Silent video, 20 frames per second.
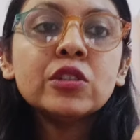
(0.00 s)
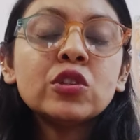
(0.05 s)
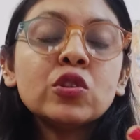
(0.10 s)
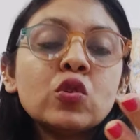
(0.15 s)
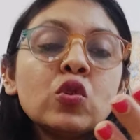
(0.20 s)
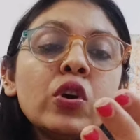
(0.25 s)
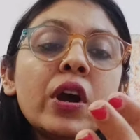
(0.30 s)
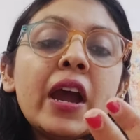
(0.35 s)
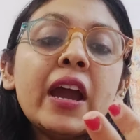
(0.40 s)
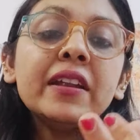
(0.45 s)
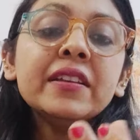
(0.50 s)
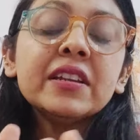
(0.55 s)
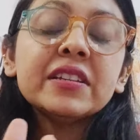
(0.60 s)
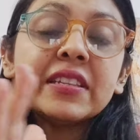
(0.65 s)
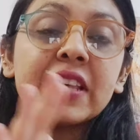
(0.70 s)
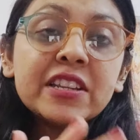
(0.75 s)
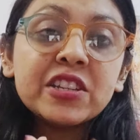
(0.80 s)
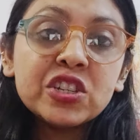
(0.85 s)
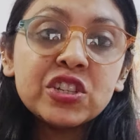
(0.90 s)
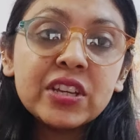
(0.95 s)
So, hi dear
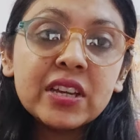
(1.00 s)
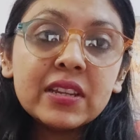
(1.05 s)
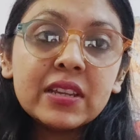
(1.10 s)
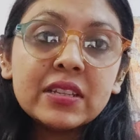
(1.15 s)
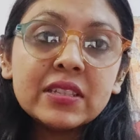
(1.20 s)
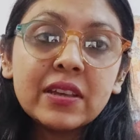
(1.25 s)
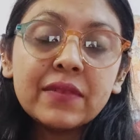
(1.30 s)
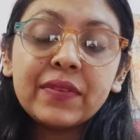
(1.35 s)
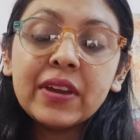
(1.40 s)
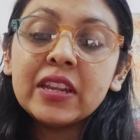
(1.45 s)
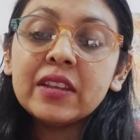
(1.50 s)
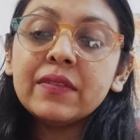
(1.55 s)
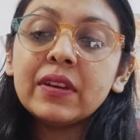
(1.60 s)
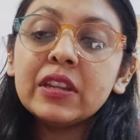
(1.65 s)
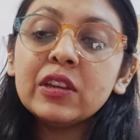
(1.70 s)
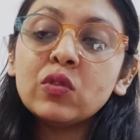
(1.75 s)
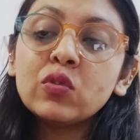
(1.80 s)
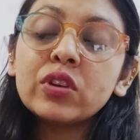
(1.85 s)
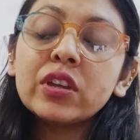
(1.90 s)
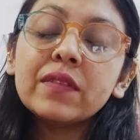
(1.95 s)
Sagittarius, a very
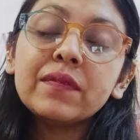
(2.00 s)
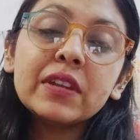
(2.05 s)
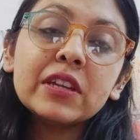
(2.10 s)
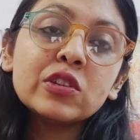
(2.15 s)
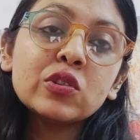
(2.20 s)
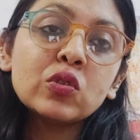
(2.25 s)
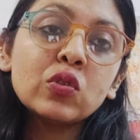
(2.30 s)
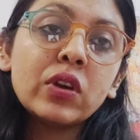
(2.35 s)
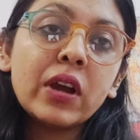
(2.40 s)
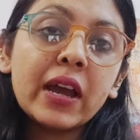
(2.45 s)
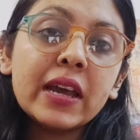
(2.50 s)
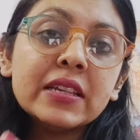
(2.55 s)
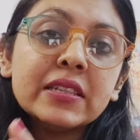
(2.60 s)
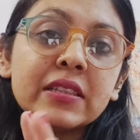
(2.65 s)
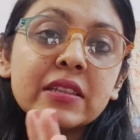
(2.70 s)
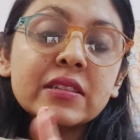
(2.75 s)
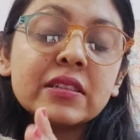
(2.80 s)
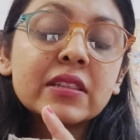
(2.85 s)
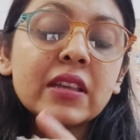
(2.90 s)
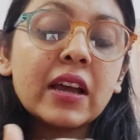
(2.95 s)
very good evening to you guys.
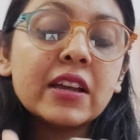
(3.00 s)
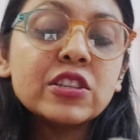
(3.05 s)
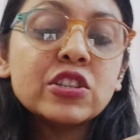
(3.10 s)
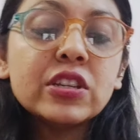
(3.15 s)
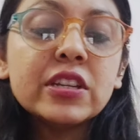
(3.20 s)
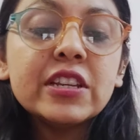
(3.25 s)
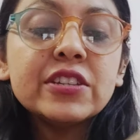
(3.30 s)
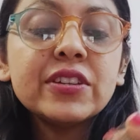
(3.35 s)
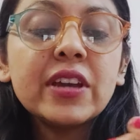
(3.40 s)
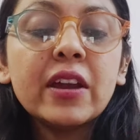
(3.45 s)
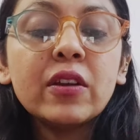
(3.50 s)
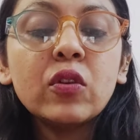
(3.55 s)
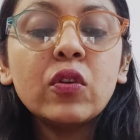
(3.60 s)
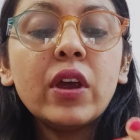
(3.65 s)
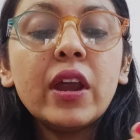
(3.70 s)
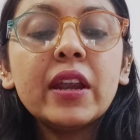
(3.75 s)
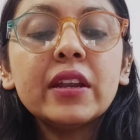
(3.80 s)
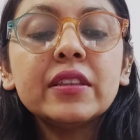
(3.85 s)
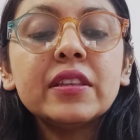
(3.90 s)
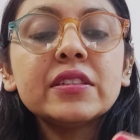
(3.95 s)
This is Anjali Tarot
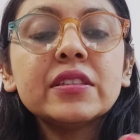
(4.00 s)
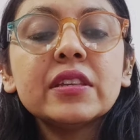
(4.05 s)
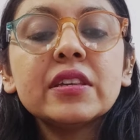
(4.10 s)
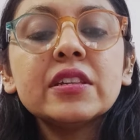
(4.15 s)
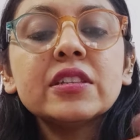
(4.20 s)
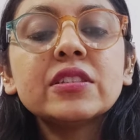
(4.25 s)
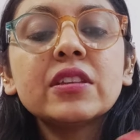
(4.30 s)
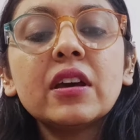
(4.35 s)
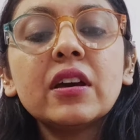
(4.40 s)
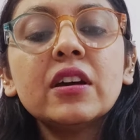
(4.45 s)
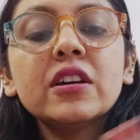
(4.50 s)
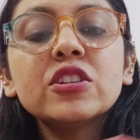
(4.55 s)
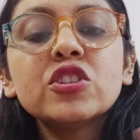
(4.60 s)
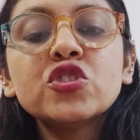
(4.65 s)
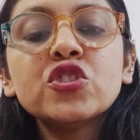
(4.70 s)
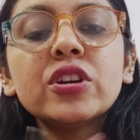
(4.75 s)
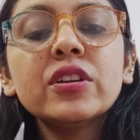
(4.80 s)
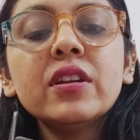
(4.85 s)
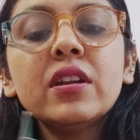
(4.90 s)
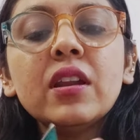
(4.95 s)
and this is a
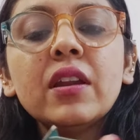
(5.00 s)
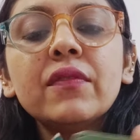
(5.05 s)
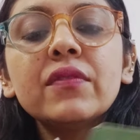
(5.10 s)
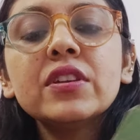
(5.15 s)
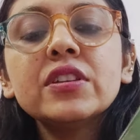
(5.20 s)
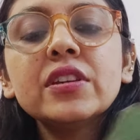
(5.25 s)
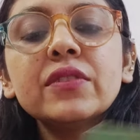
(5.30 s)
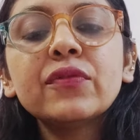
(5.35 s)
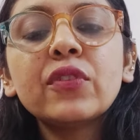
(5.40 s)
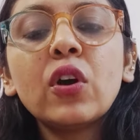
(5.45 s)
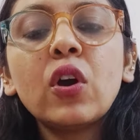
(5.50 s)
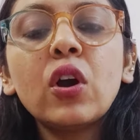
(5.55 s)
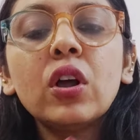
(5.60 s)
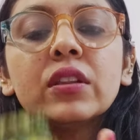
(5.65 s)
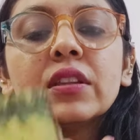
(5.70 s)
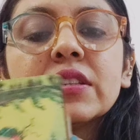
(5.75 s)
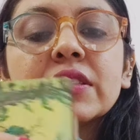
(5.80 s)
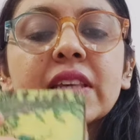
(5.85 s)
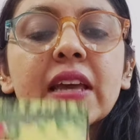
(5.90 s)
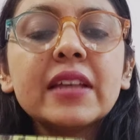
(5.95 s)
journal of reading for
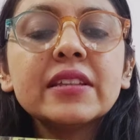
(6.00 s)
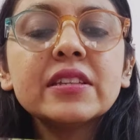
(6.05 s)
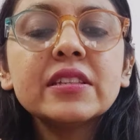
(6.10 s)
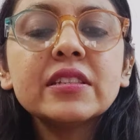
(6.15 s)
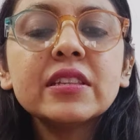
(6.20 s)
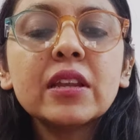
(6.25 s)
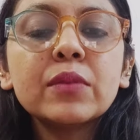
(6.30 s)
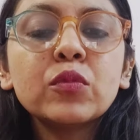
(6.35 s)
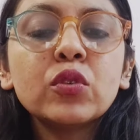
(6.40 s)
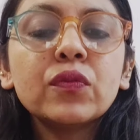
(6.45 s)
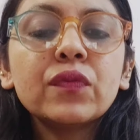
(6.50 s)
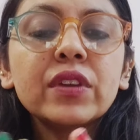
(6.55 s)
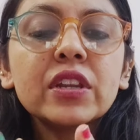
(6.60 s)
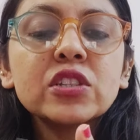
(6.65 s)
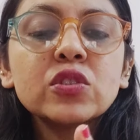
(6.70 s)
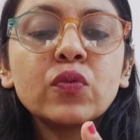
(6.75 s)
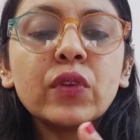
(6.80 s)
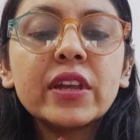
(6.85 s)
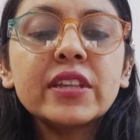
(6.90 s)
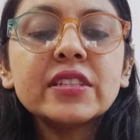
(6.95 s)
all the Sagittarius Sun, Moon,
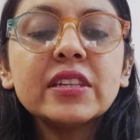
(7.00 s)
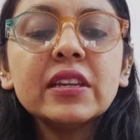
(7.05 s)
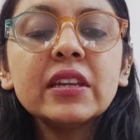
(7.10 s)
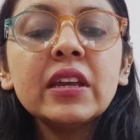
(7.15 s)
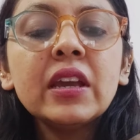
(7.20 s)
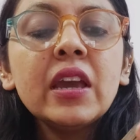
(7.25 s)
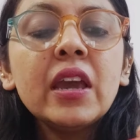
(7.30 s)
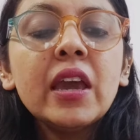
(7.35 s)
Venus, Rising.